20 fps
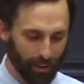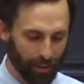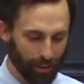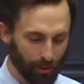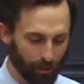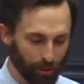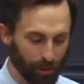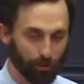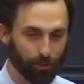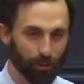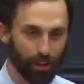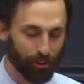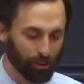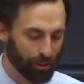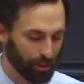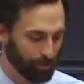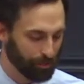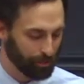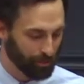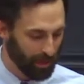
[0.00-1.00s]
of
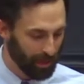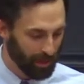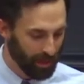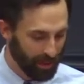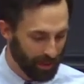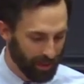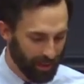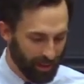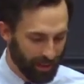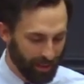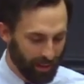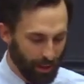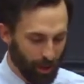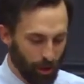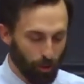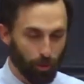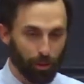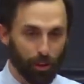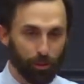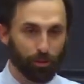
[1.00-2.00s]
confession.
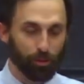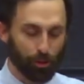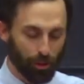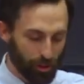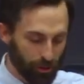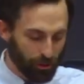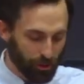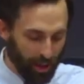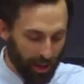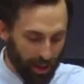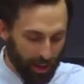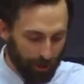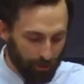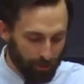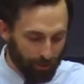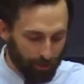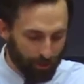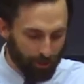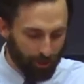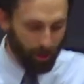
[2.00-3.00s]
Well, this Thursday,
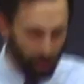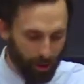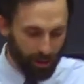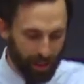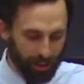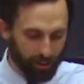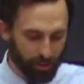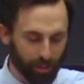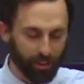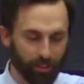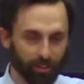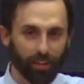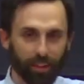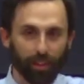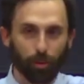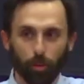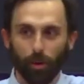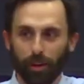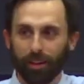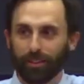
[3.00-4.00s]
our nation
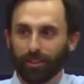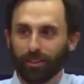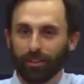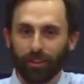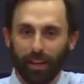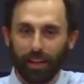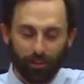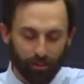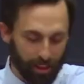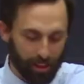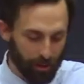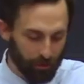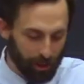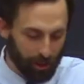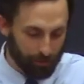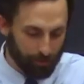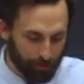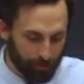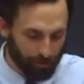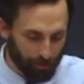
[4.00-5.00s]
celebrates
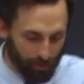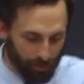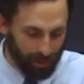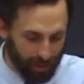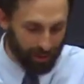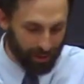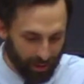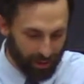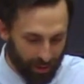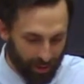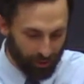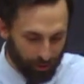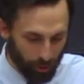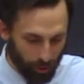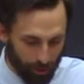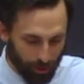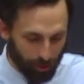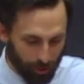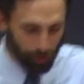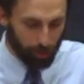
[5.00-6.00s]
Thanksgiving.
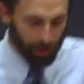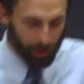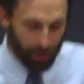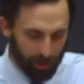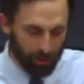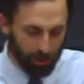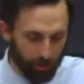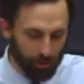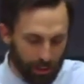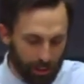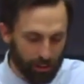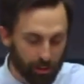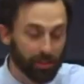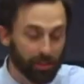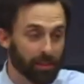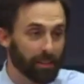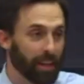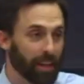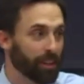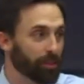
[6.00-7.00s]
So in the spirit of
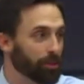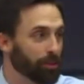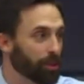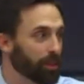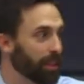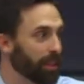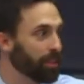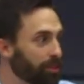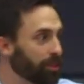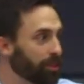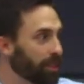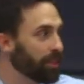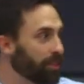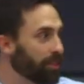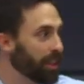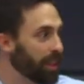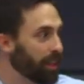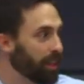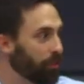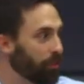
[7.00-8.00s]
Jesus' exhortation
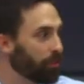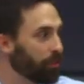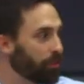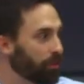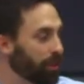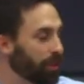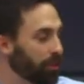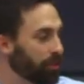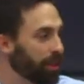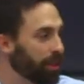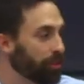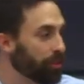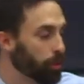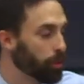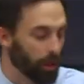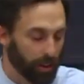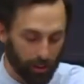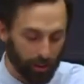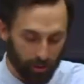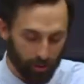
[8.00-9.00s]
to give to Caesar
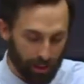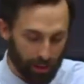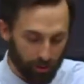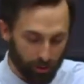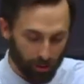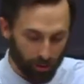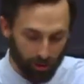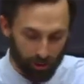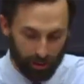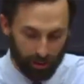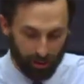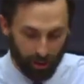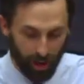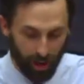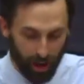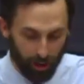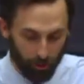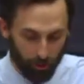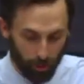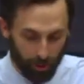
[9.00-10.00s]
what is Caesar's and to
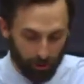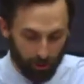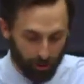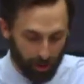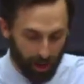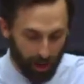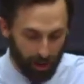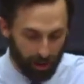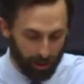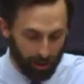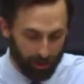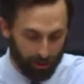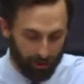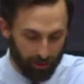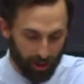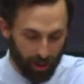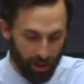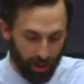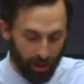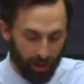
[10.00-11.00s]
God what is
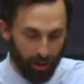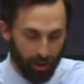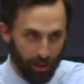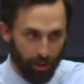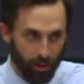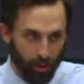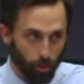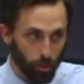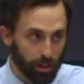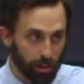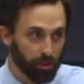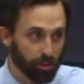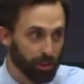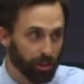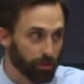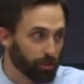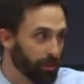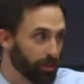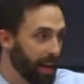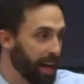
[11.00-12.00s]
God's, we
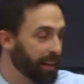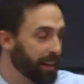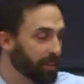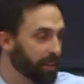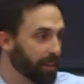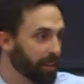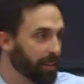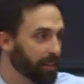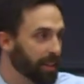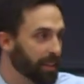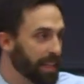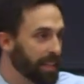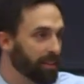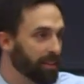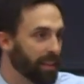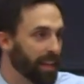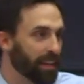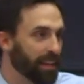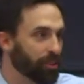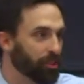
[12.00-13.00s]
should in fact lead
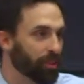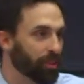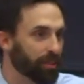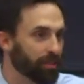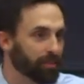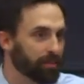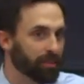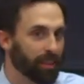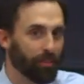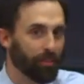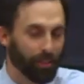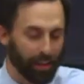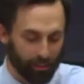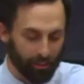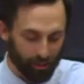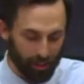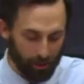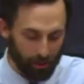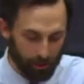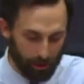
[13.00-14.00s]
the nation in
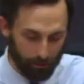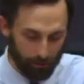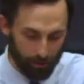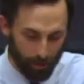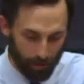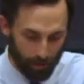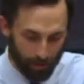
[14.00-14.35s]
Thanksgiving.